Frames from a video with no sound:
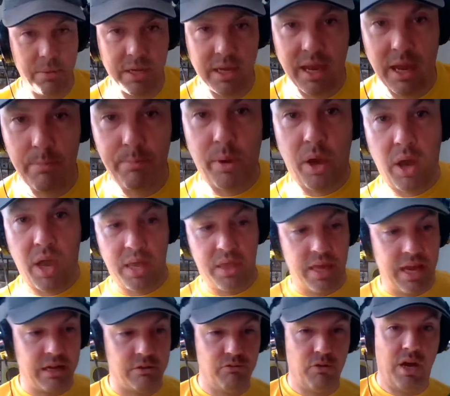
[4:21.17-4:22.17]
Okay, bye,
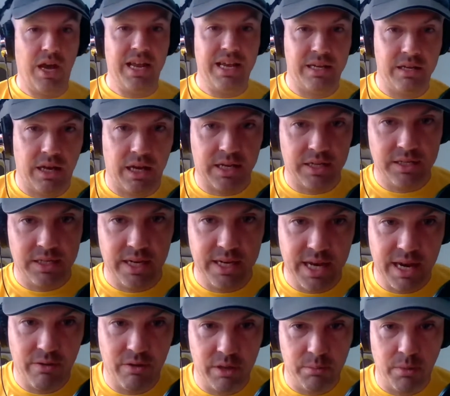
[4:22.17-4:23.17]
thanks. Right, I can sit
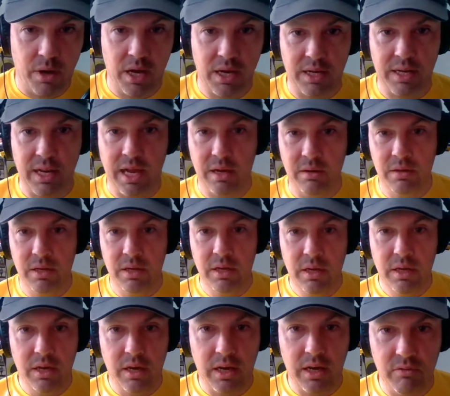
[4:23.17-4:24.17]
nearer the mic now.
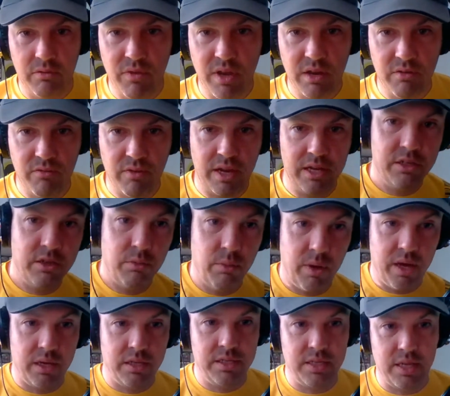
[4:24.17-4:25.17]
I can rearrange the
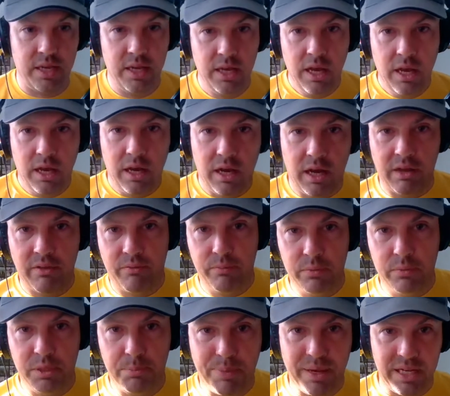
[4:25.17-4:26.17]
way I sit. It's
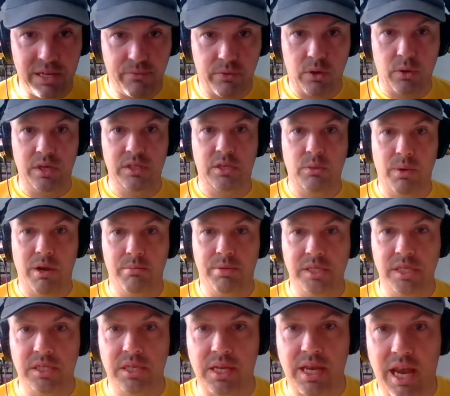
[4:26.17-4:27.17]
a bit difficult as to where I
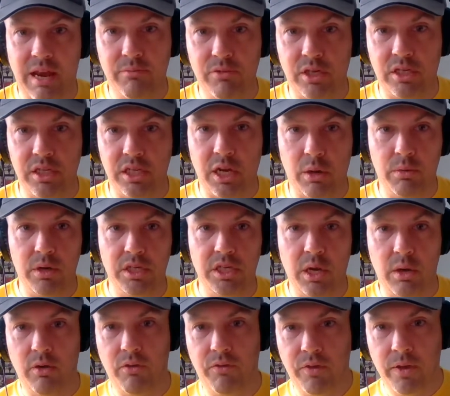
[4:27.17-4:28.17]
position the camera because I don't want to
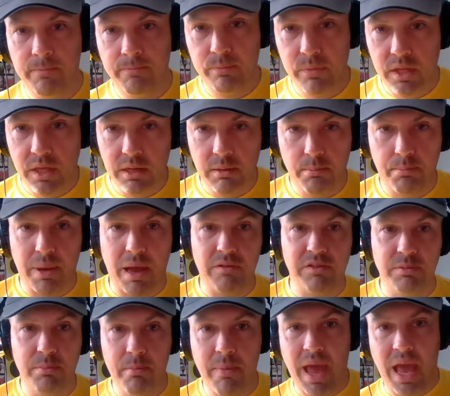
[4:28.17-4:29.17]
show off
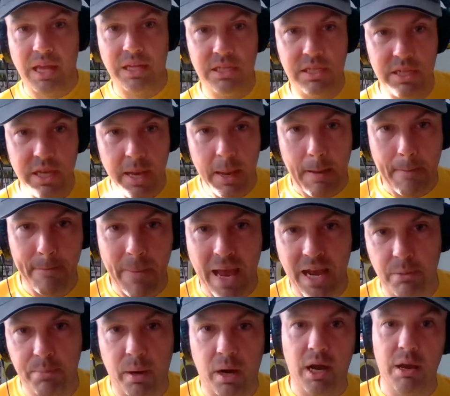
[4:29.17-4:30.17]
Bev's mess,
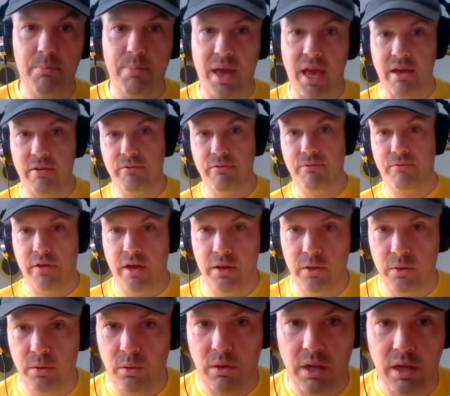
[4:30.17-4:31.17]
Magpie Bev, and
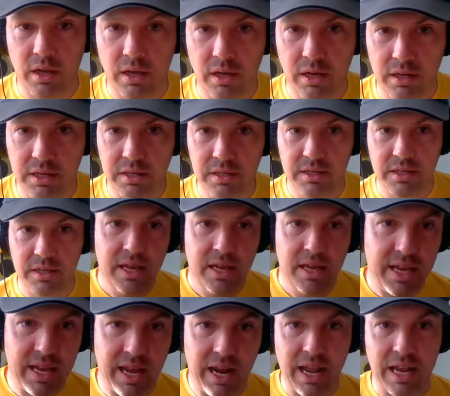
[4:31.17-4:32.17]
all her
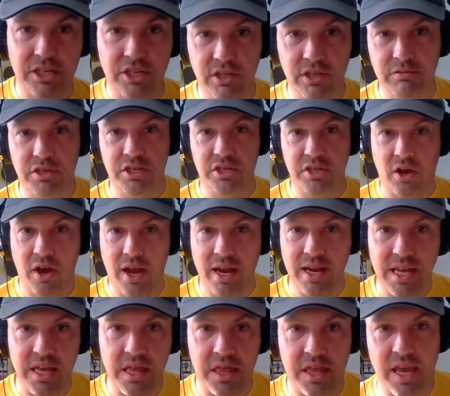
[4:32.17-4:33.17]
collection of
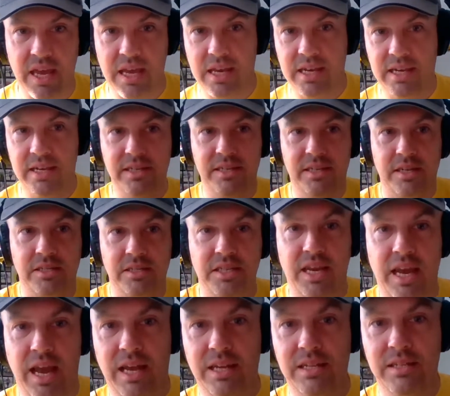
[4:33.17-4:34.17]
shiny things that she
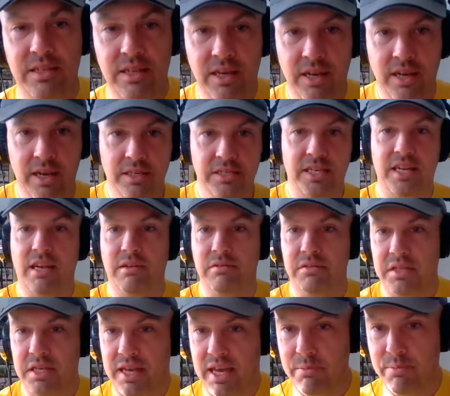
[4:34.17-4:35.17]
has. She loves
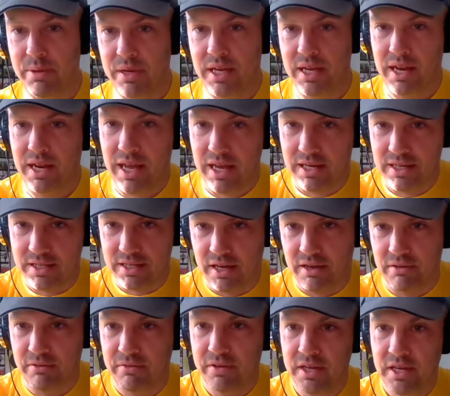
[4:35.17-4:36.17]
to keep and collect
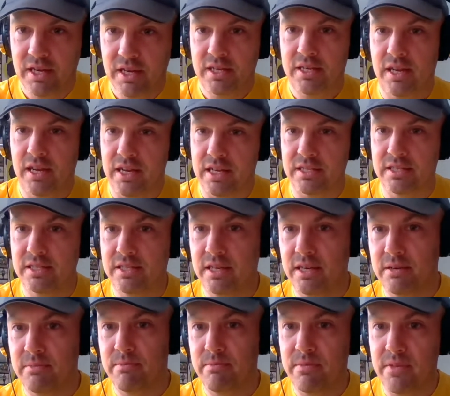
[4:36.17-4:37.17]
stuff, and
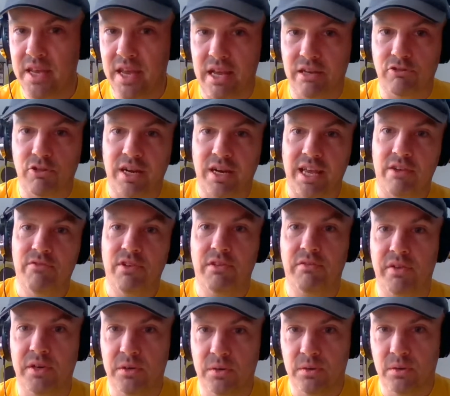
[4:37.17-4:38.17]
yeah, trying to get rid
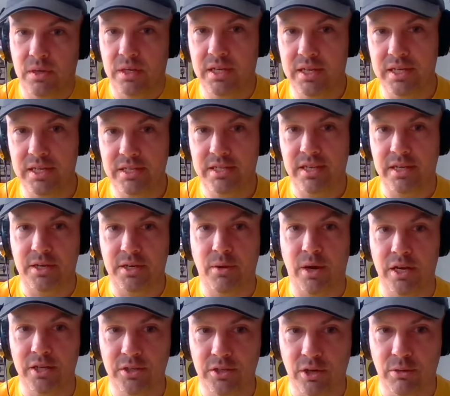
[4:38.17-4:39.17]
of it all. It's
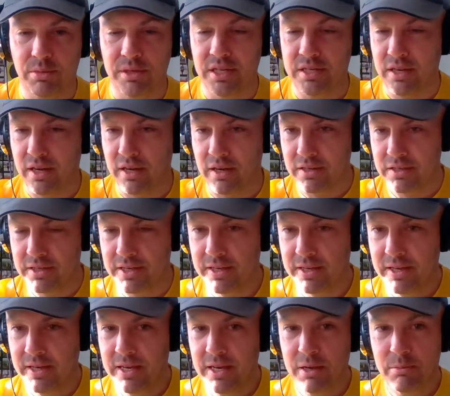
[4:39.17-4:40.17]
quite a job and a task.
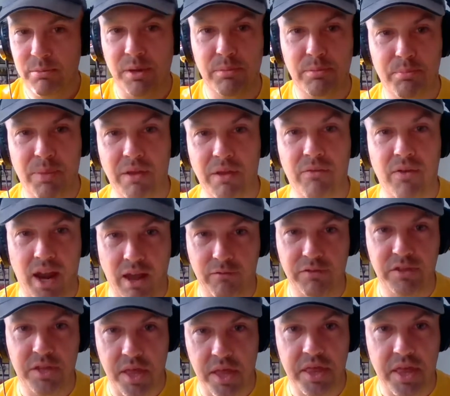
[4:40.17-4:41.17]
But Bev
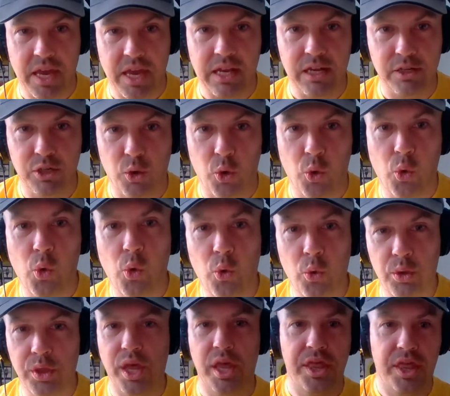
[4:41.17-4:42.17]
loves the things,
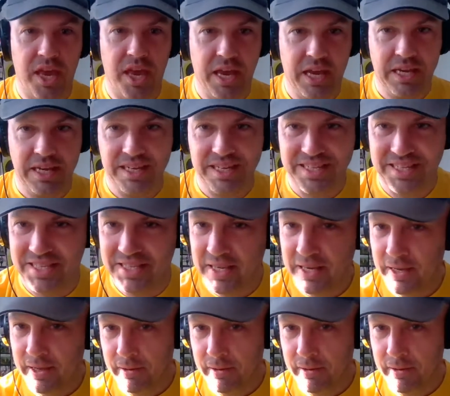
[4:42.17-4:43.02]
all the things.